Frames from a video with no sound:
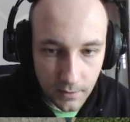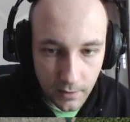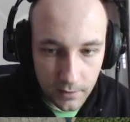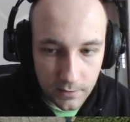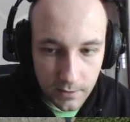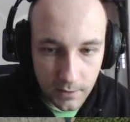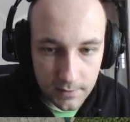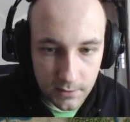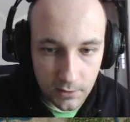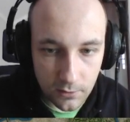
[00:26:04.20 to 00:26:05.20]
And
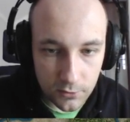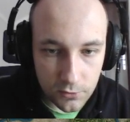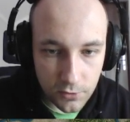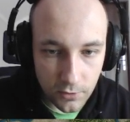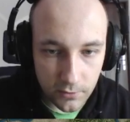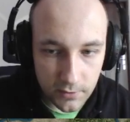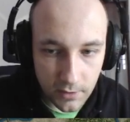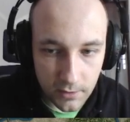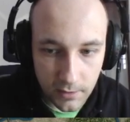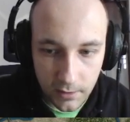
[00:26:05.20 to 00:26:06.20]
Tennessee also joins,
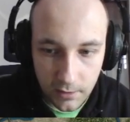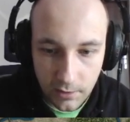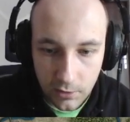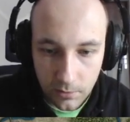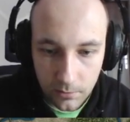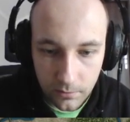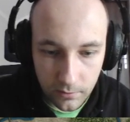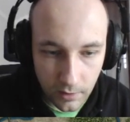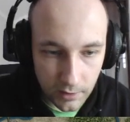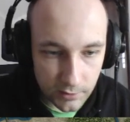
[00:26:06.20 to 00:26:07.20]
and the income
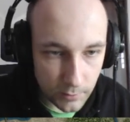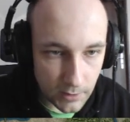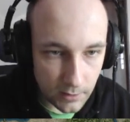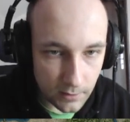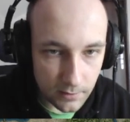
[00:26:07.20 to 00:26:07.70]
as well.